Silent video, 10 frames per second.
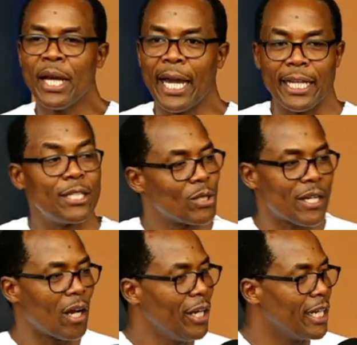And it was
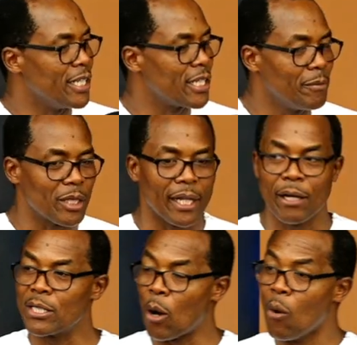recorded in scripture. There
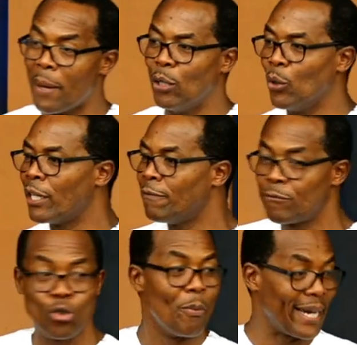was a woman who gave
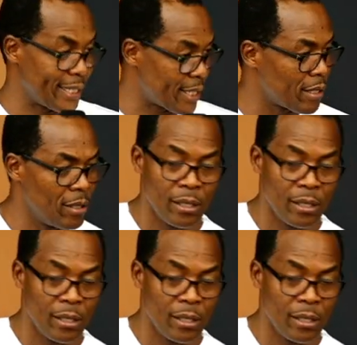two mites,